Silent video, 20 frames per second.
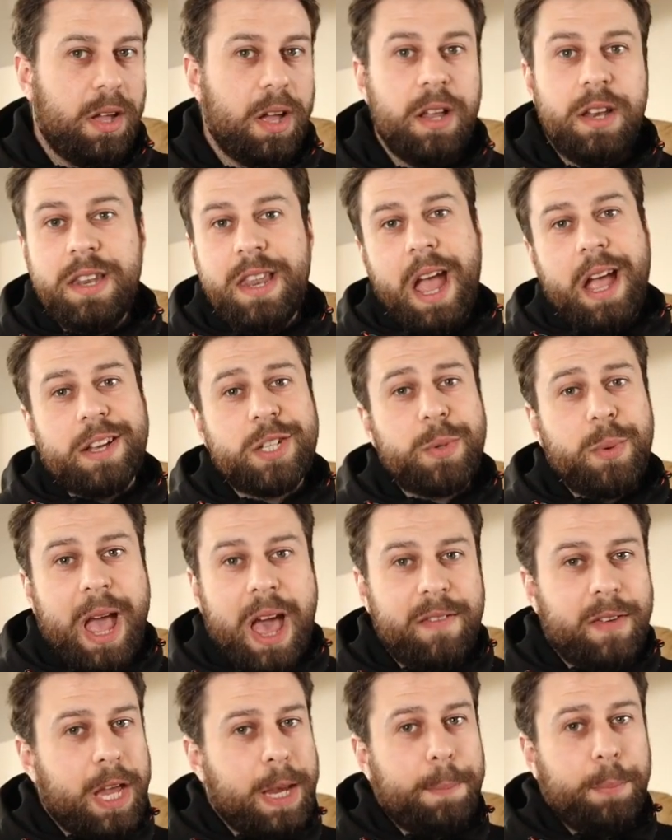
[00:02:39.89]
Next, we
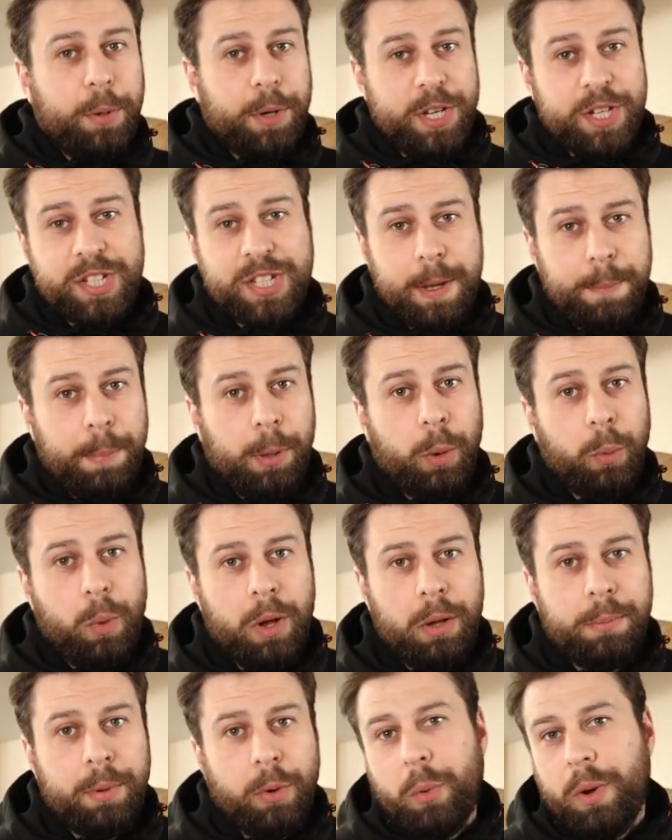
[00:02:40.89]
have a pretty simple
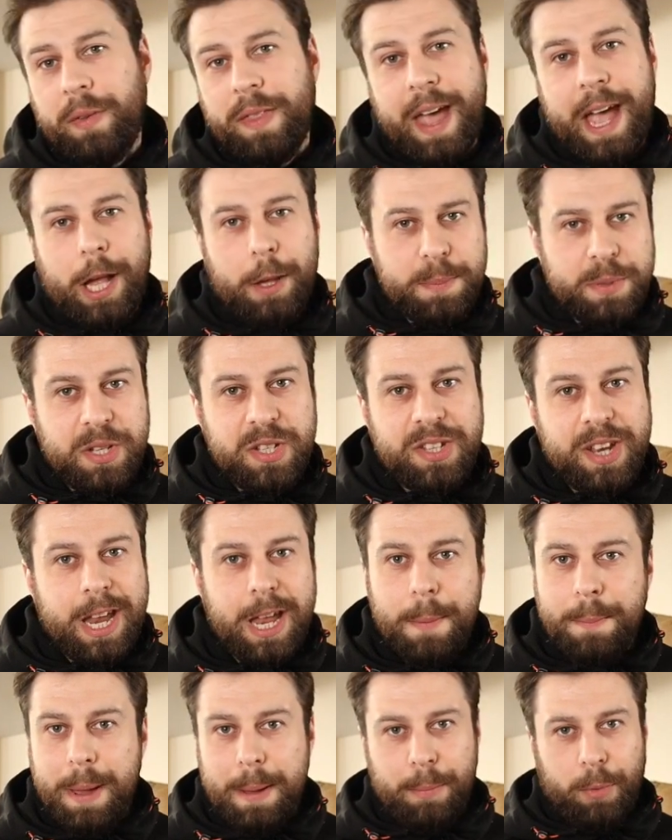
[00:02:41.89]
one, but one that helps us stay
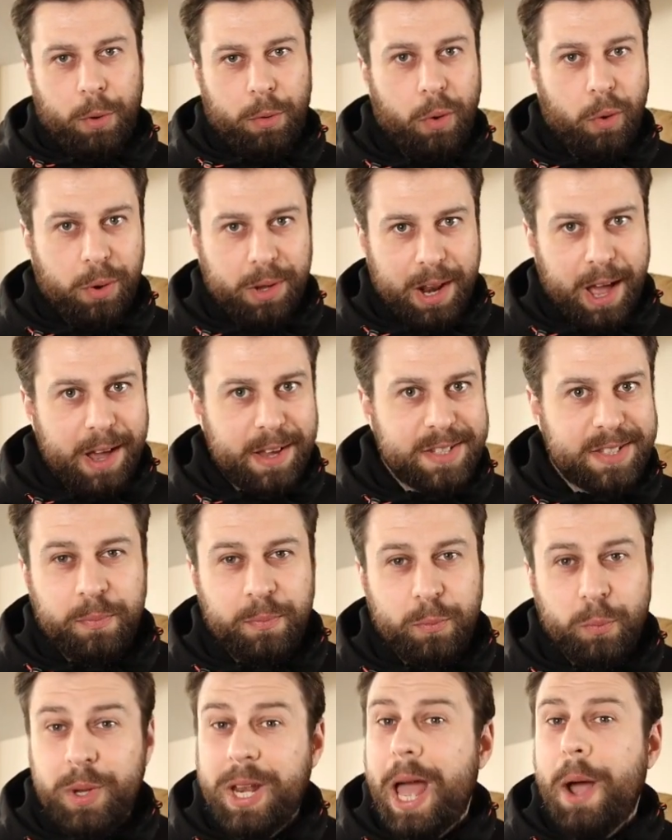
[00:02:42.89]
a bit more organized.
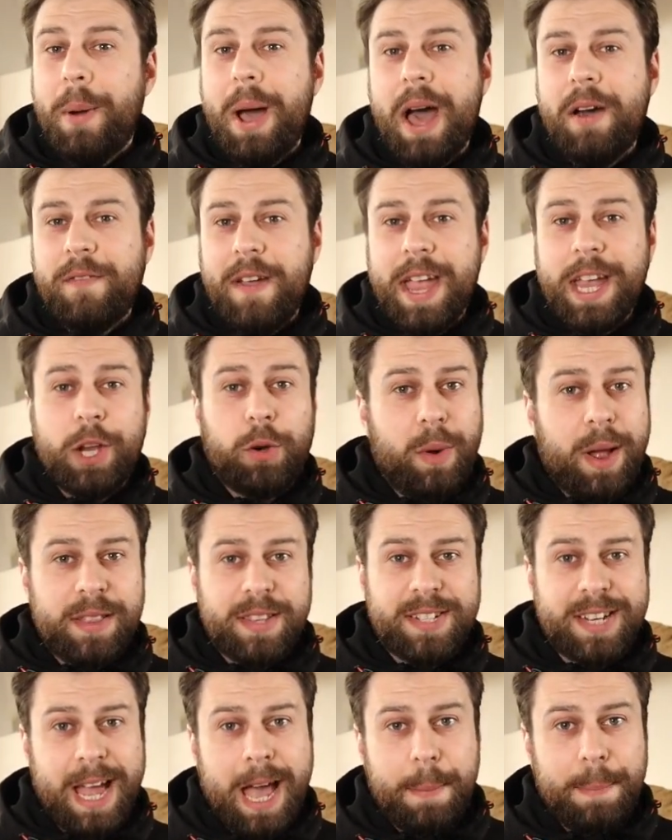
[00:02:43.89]
We now have a
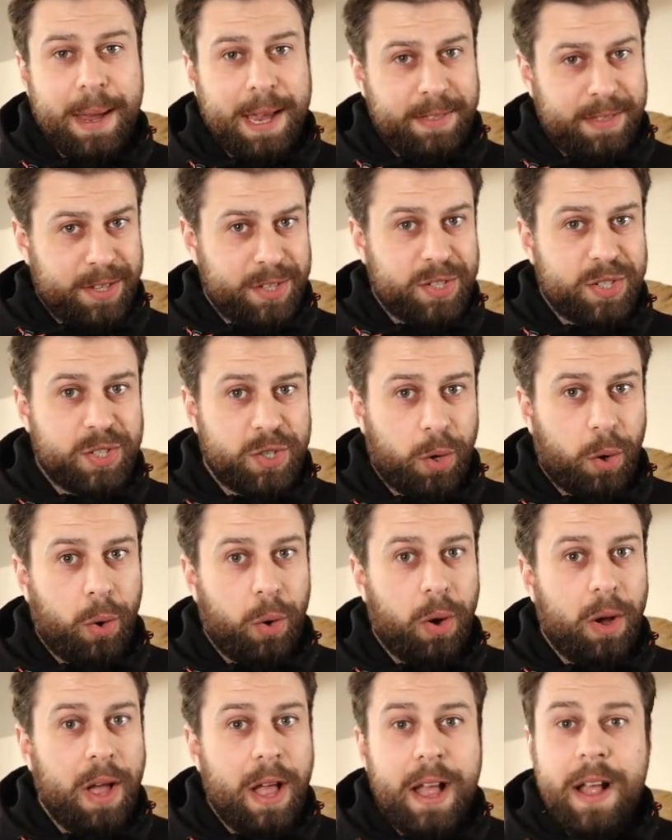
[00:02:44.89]
grants tab in the
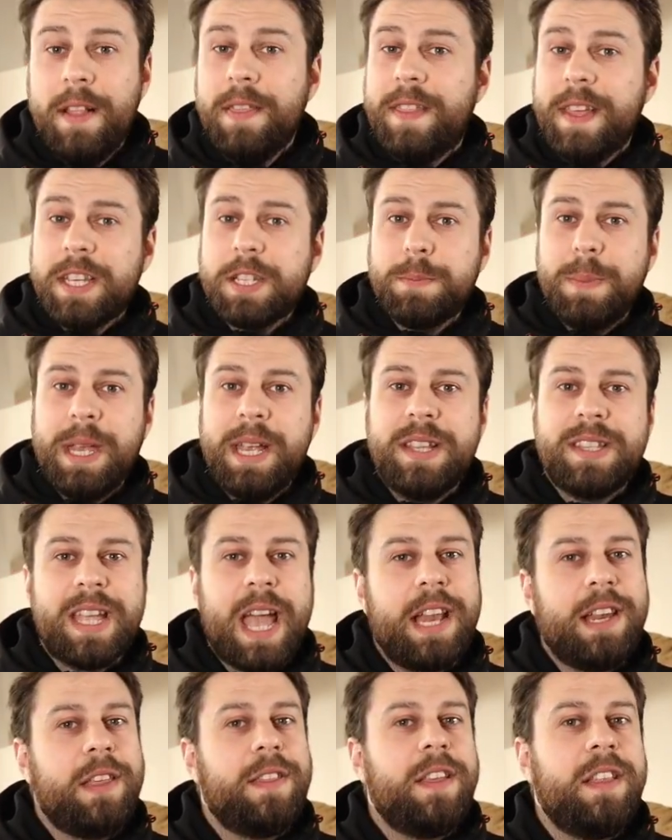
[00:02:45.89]
store. This means
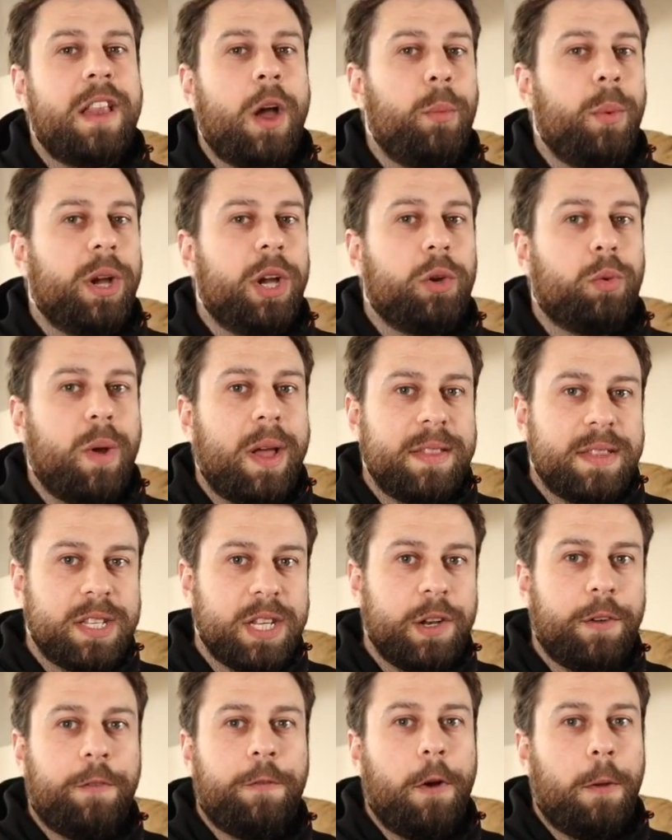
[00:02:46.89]
anything that were
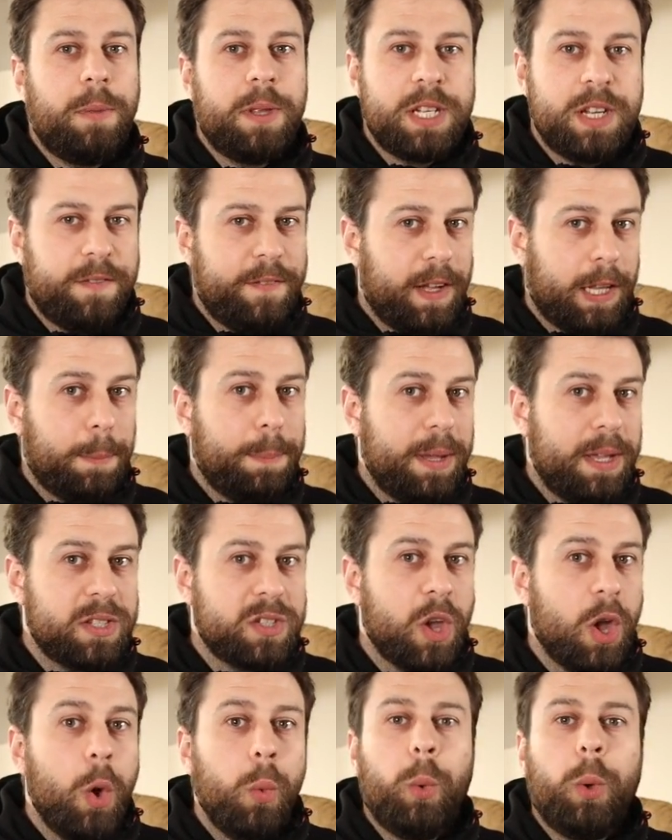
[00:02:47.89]
granted from the
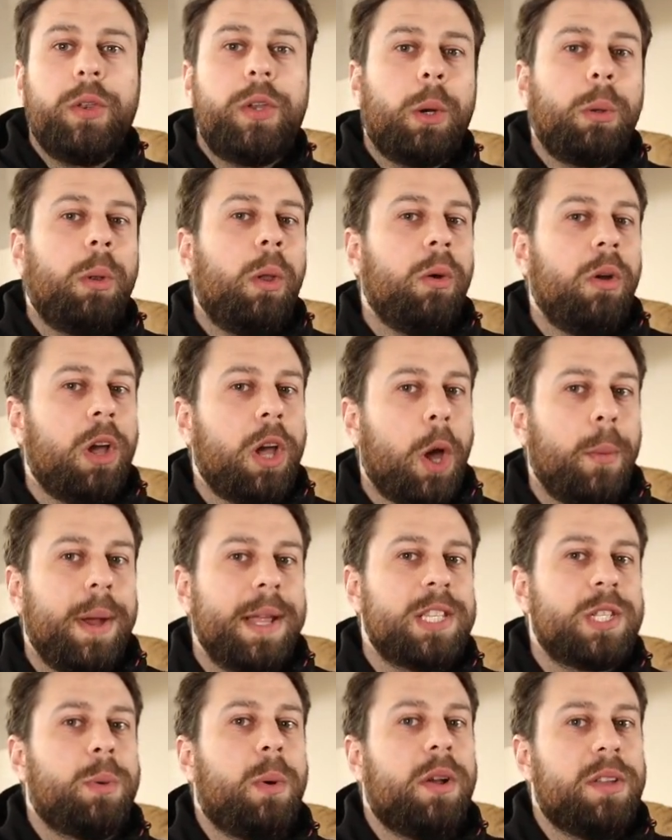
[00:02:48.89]
developers will no longer go
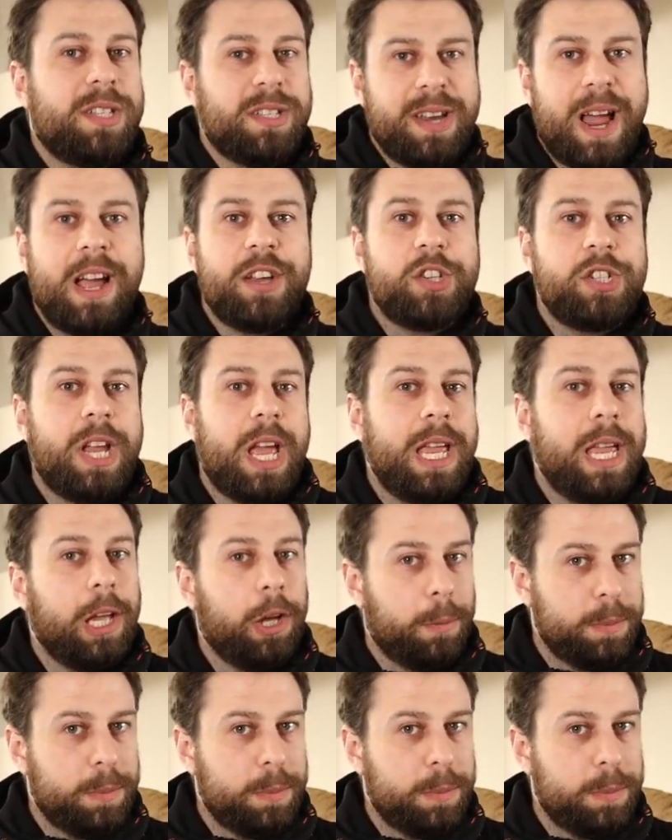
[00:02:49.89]
into our stash, taking up